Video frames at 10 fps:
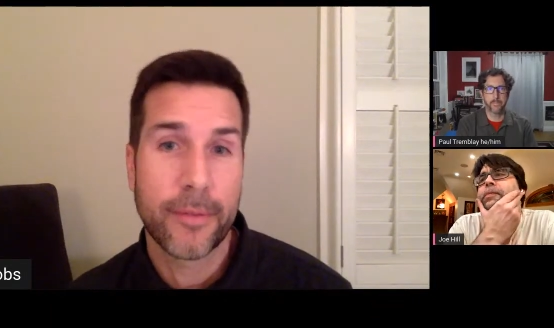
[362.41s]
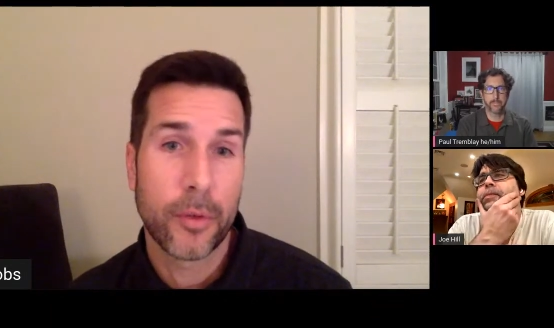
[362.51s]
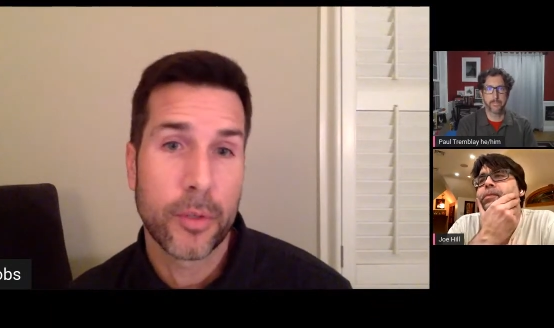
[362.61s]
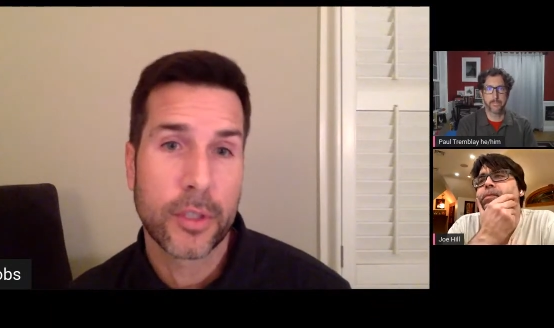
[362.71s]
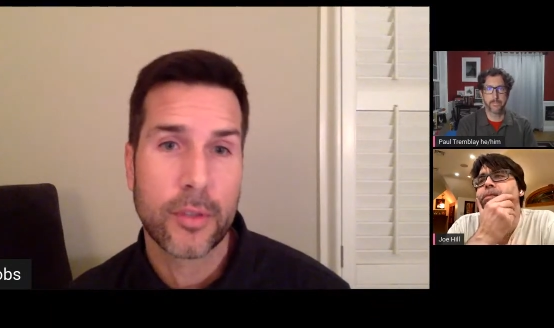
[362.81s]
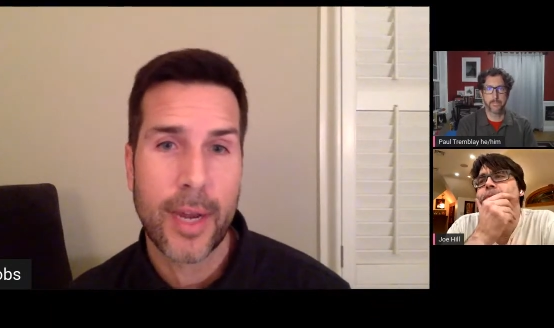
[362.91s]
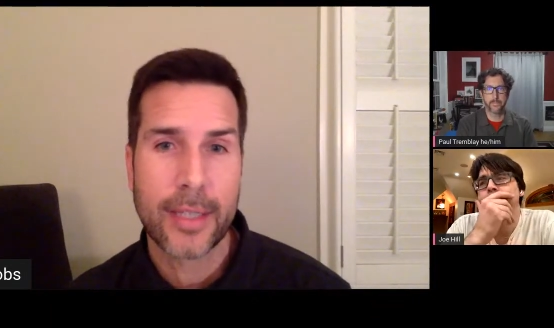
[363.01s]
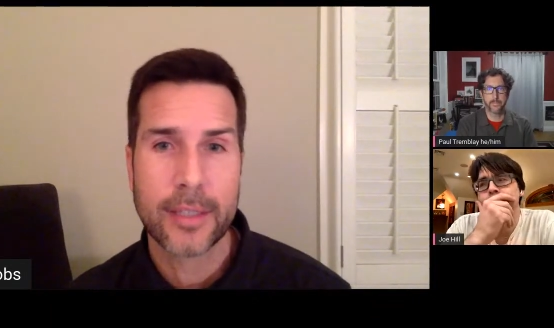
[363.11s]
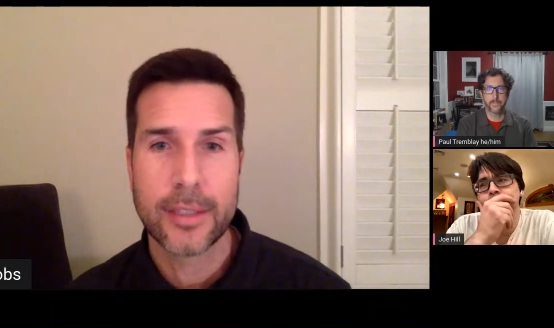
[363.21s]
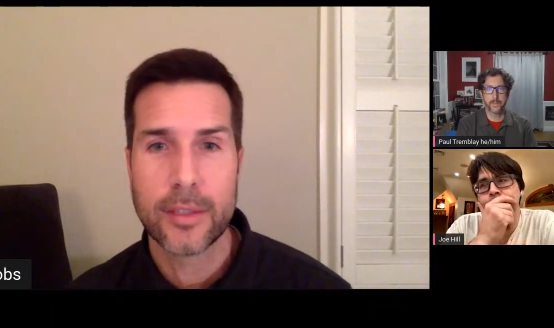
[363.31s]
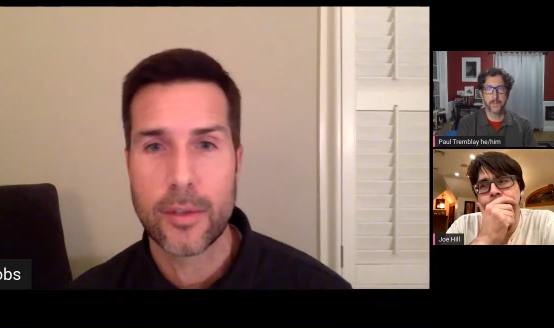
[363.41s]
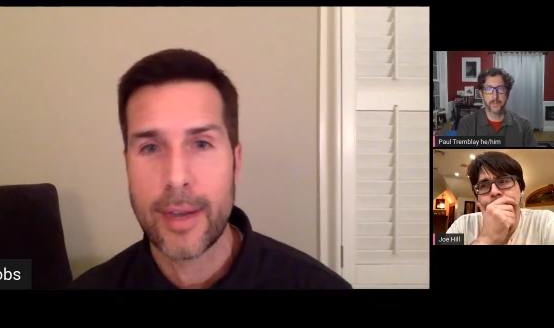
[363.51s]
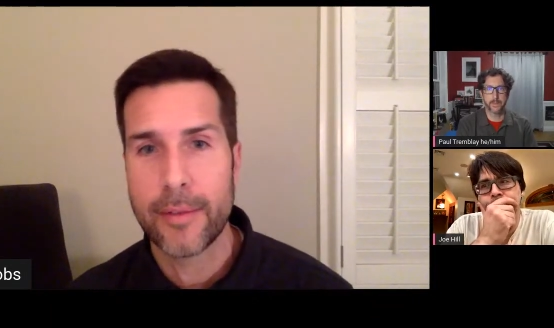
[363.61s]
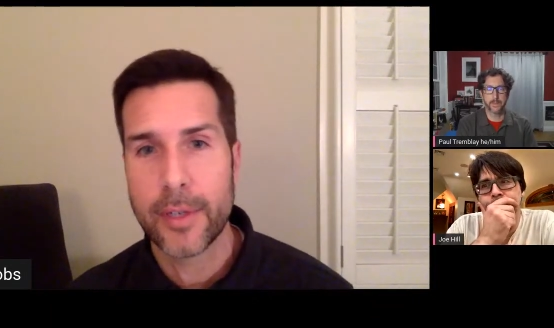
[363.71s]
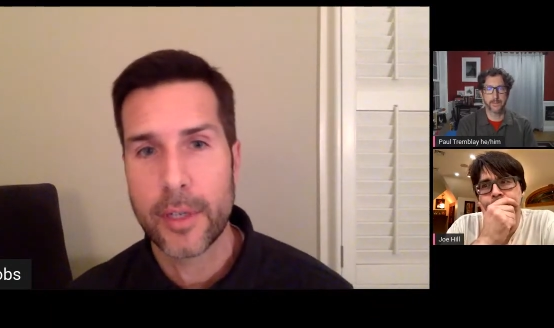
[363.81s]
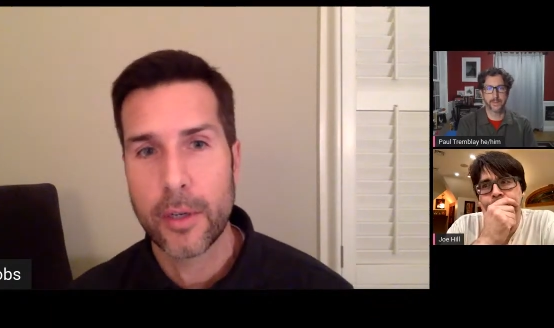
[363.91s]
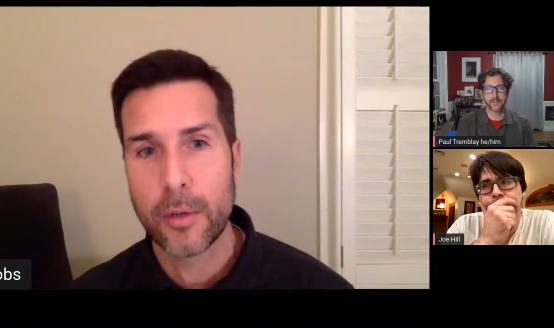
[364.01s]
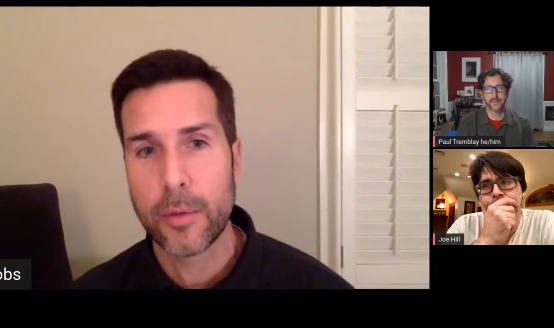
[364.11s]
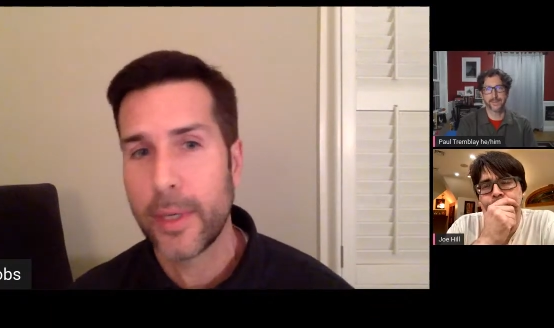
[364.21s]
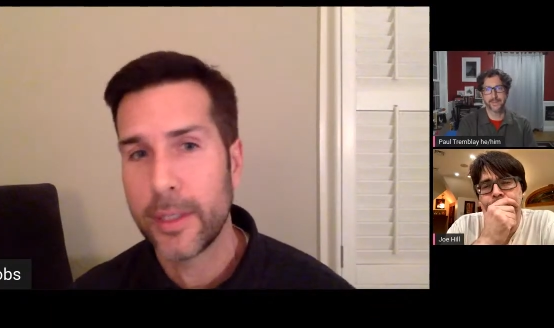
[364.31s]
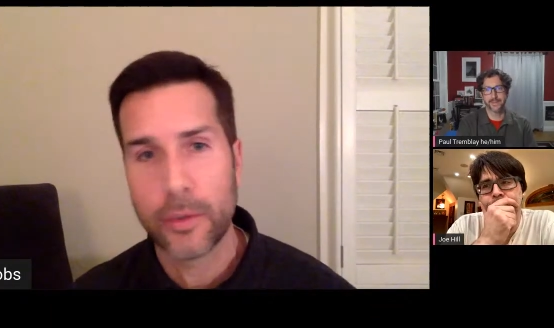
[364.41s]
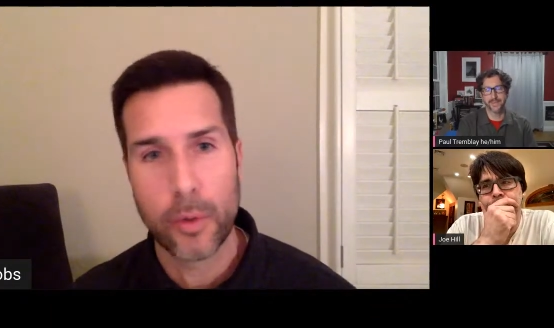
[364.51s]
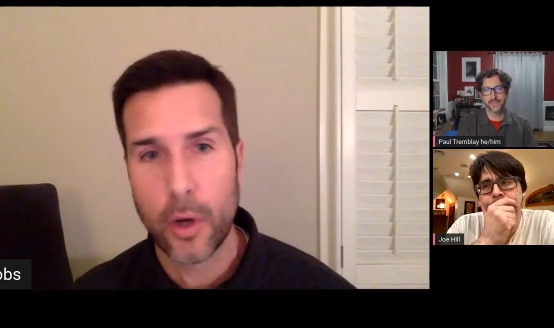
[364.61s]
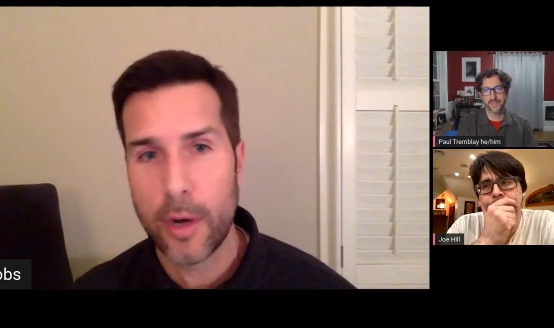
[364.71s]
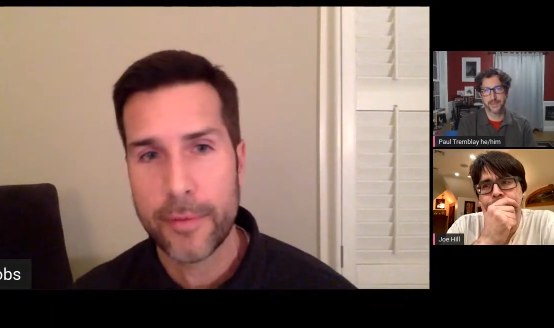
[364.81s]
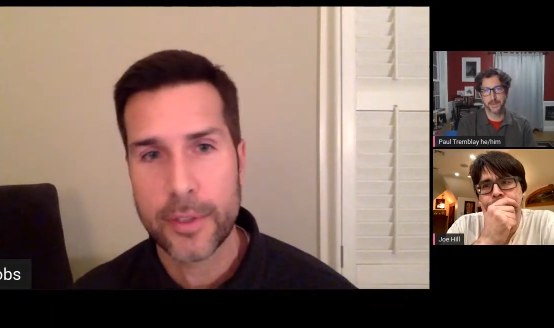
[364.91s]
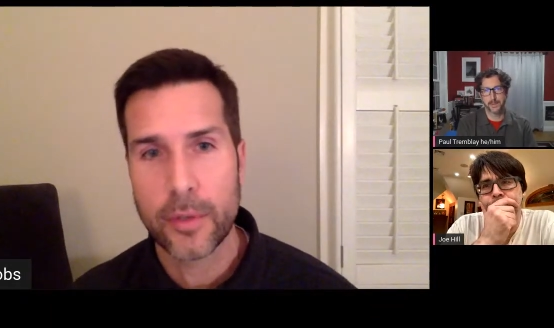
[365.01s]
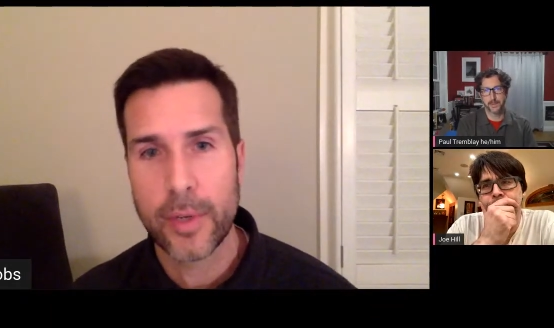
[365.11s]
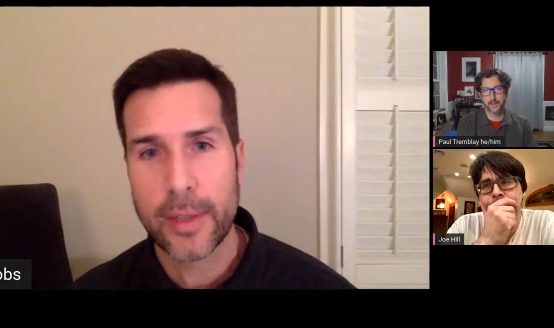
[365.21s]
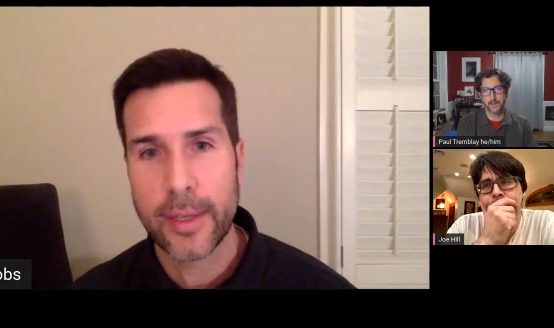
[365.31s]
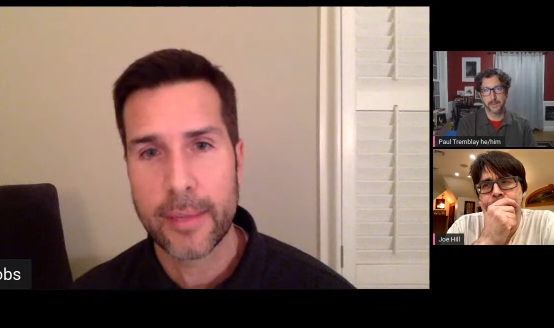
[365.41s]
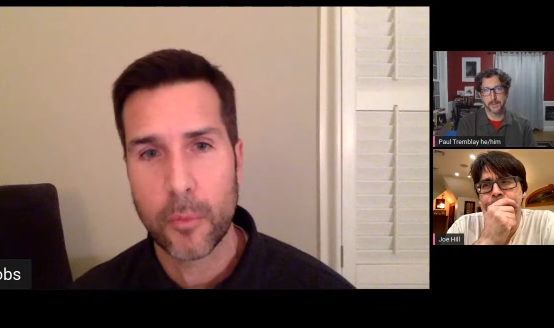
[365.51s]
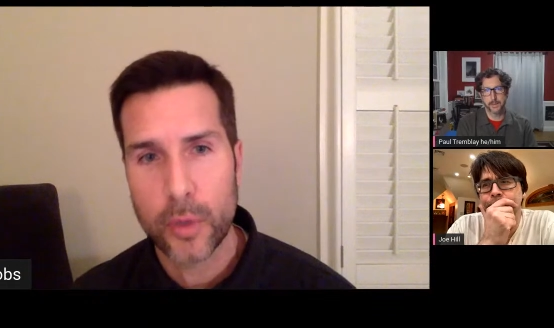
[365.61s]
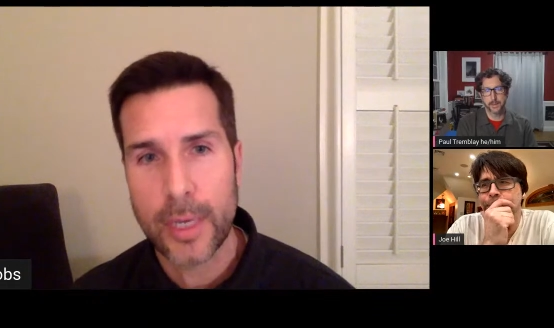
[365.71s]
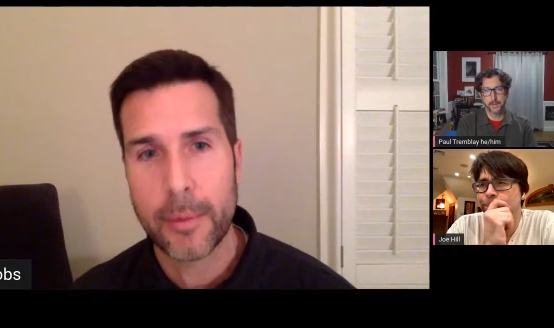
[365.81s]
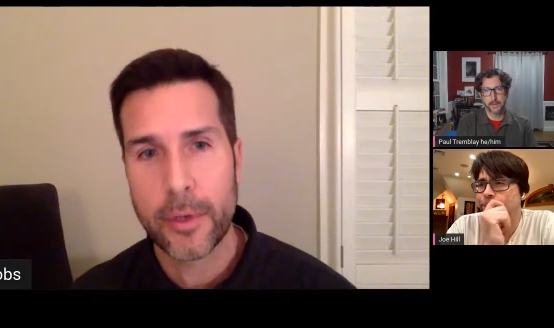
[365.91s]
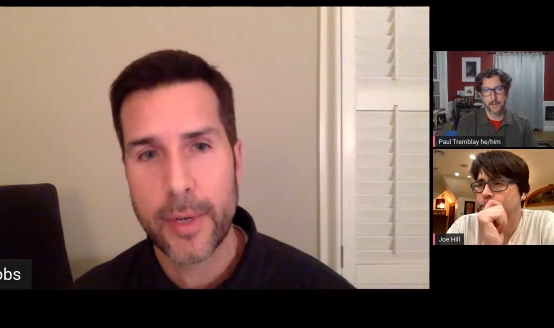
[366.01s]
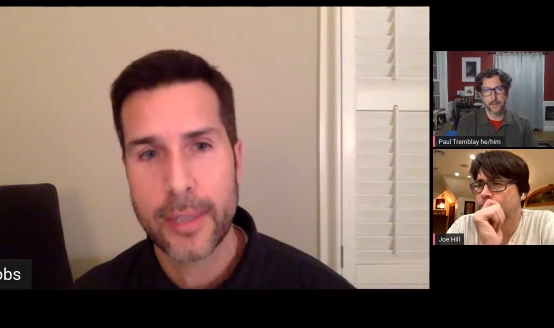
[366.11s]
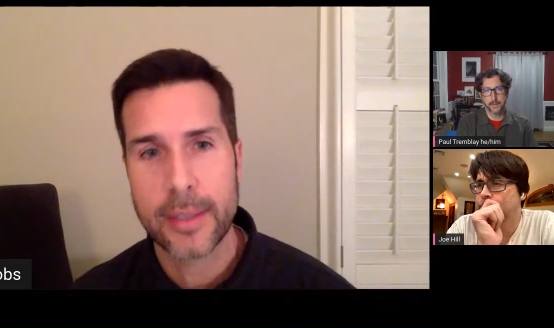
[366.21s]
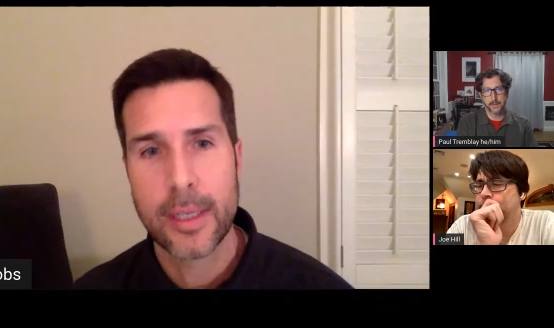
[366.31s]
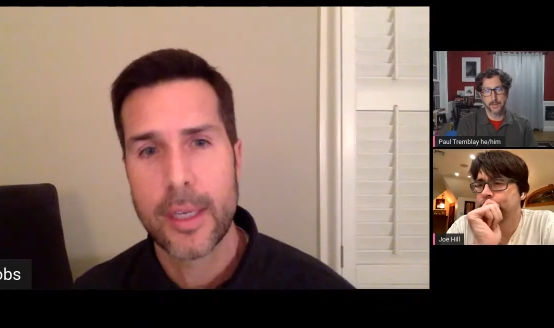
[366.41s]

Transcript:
Speaker 1: fewer distractions or having to go into an office or anything, more time on your hands.